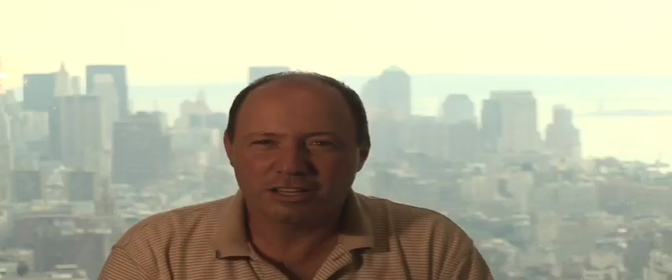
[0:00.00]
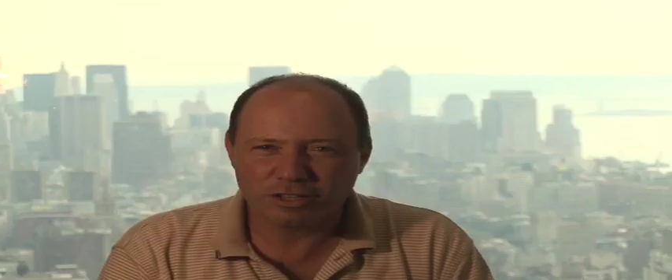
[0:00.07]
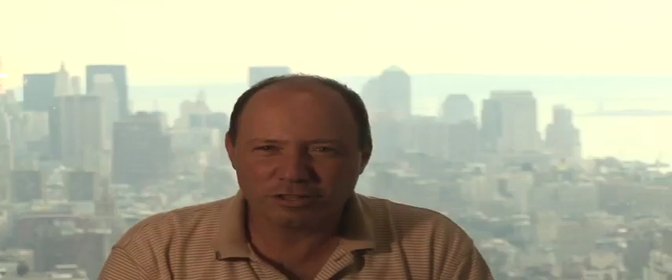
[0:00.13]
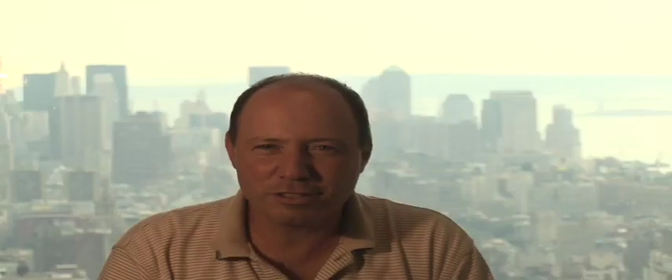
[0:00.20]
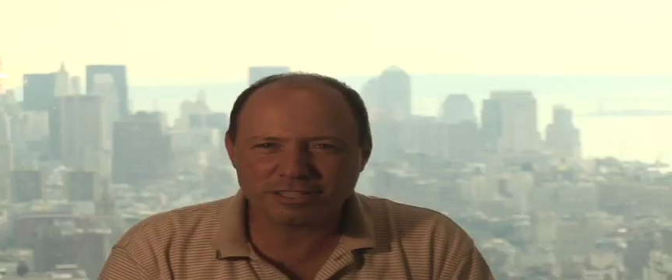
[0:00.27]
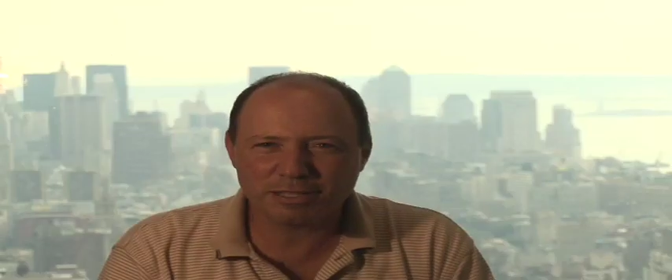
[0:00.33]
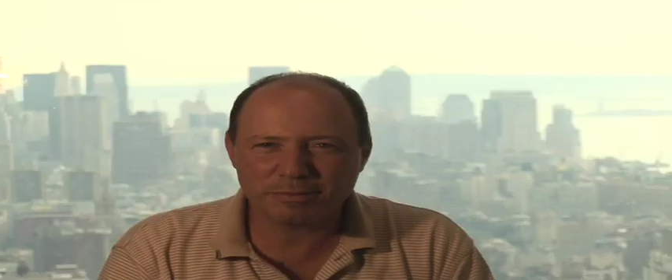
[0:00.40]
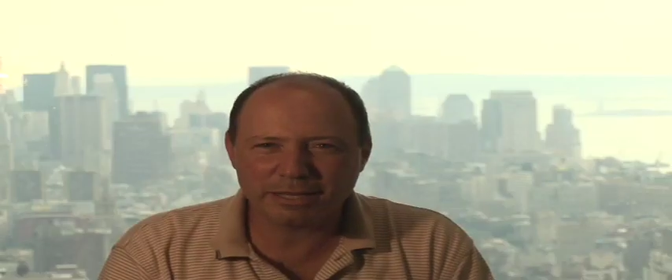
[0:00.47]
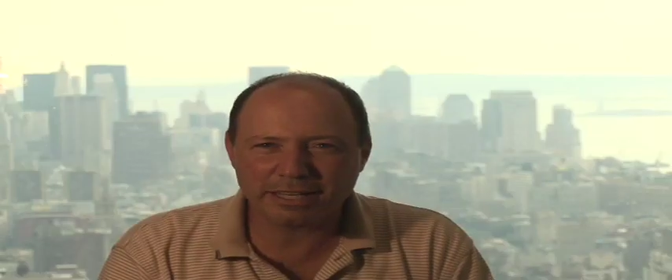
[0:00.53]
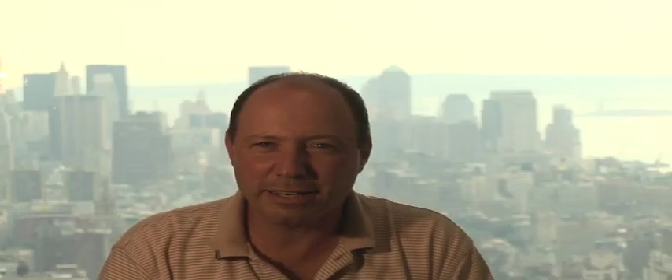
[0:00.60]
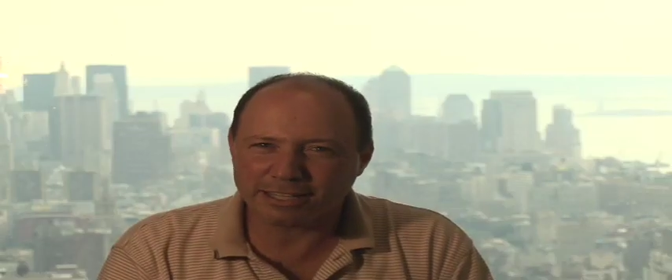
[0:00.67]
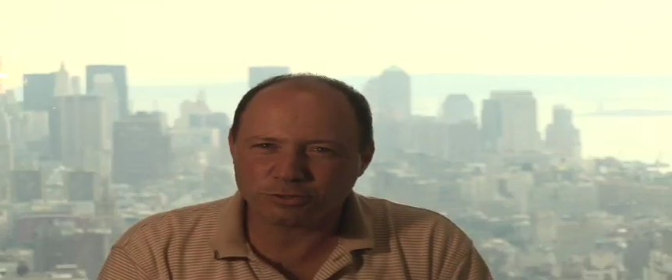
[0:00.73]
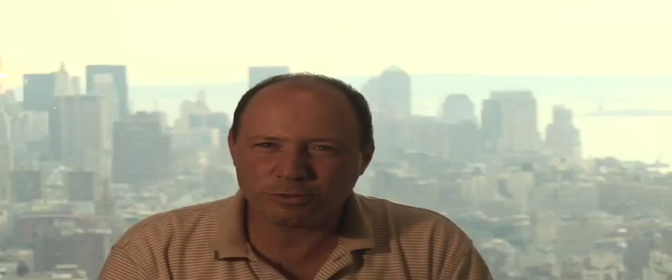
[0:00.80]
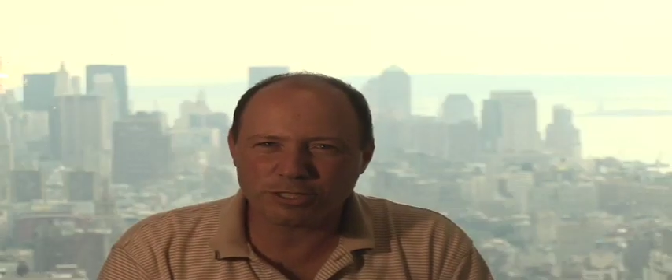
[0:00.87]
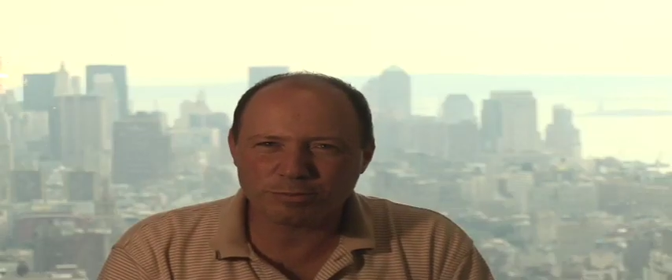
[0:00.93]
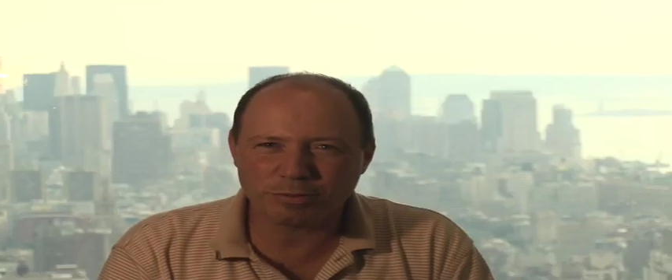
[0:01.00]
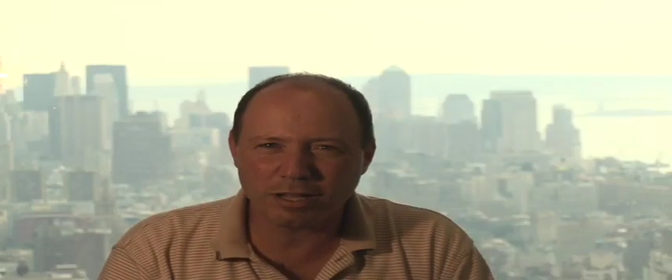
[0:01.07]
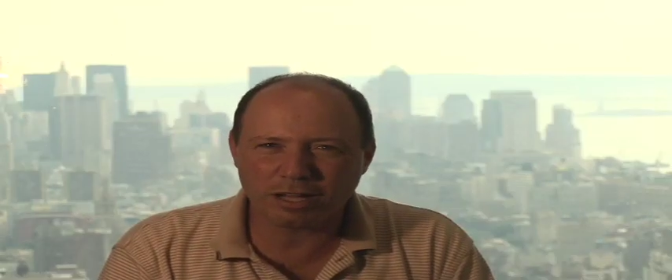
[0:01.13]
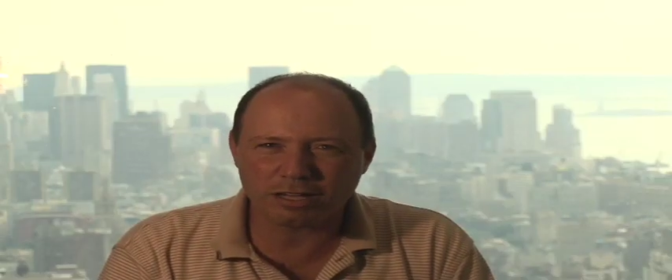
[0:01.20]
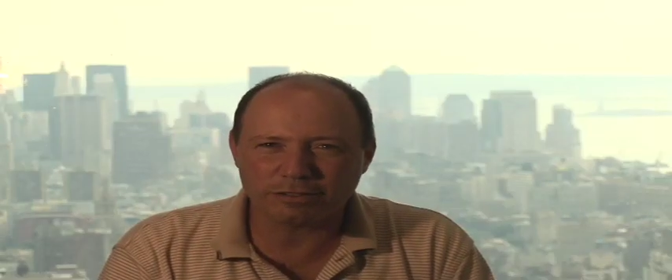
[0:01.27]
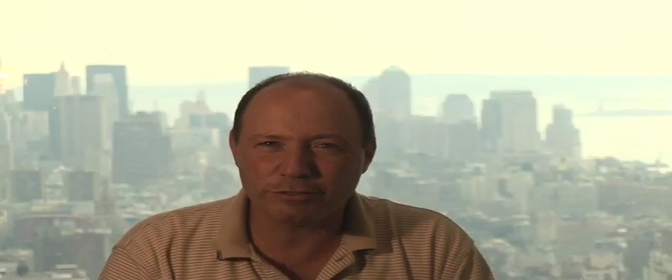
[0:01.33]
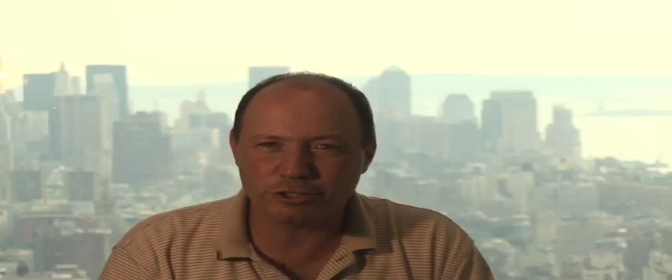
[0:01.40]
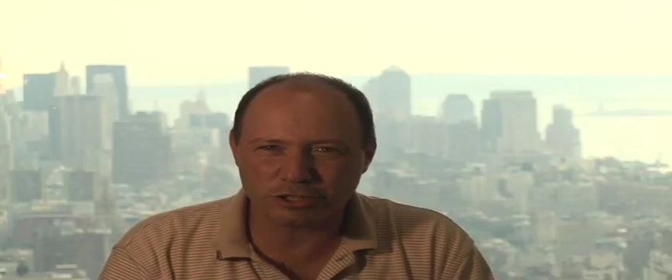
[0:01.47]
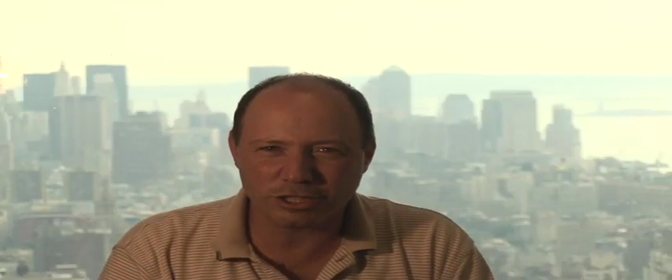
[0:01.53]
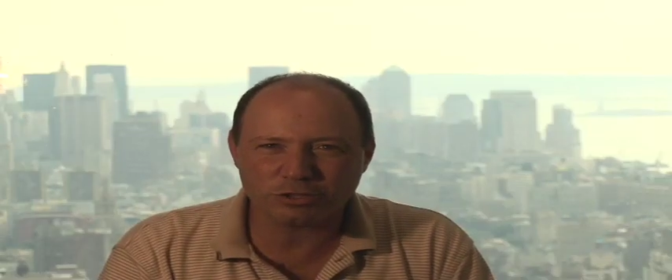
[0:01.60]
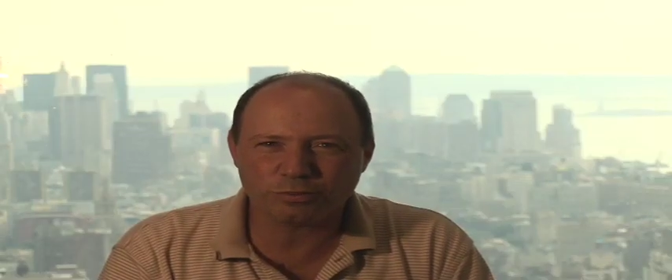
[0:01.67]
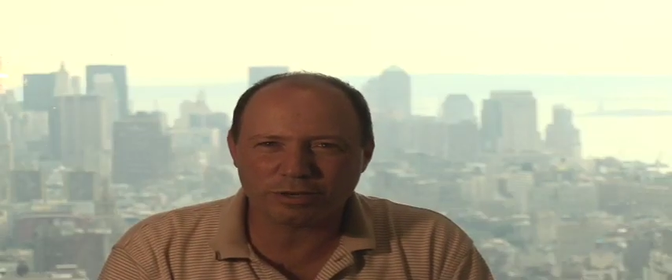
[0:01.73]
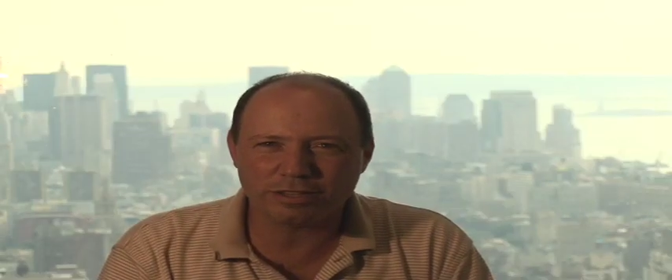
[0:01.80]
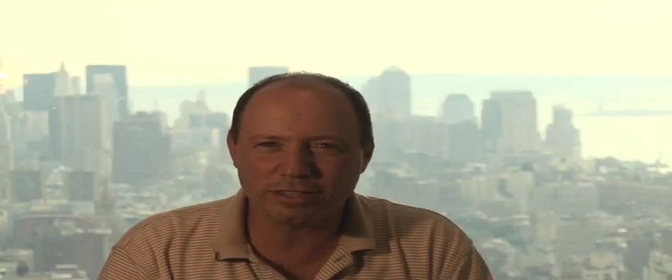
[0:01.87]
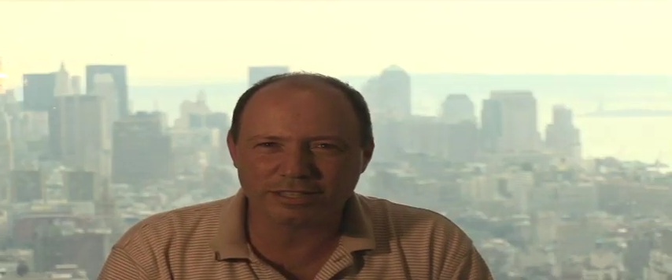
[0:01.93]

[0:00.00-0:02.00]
You'll see me in next week's blog for just one